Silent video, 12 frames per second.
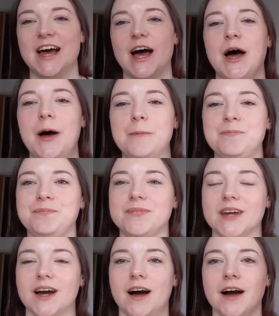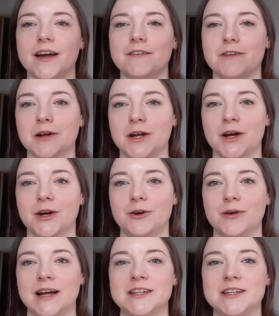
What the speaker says: I follow